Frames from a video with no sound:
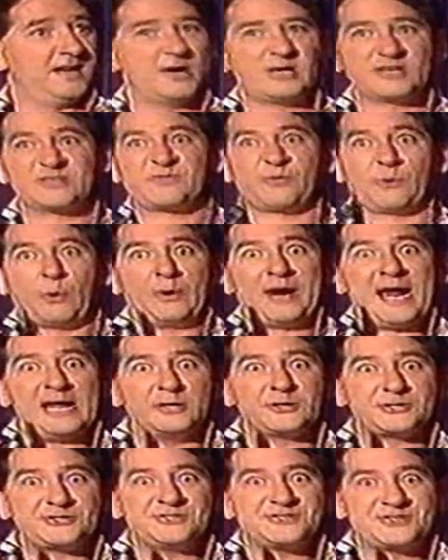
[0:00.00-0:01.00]
Because when I
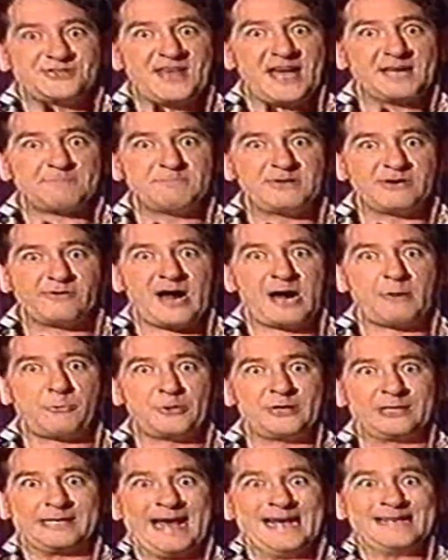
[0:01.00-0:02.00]
looked into that mirror, I
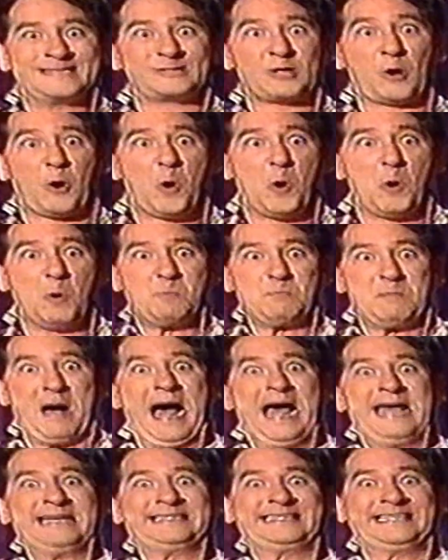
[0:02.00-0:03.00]
realized, oh
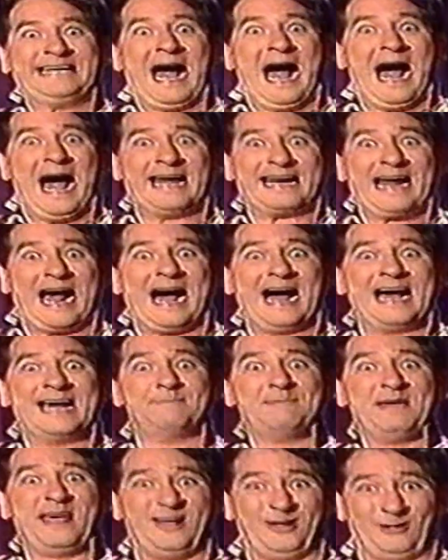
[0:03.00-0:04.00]
my God,
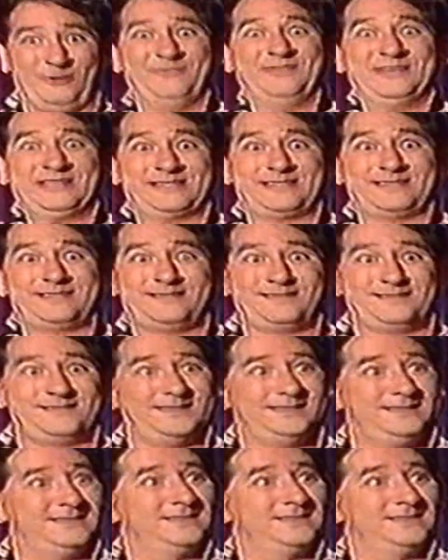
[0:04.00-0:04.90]
I'm Elvis.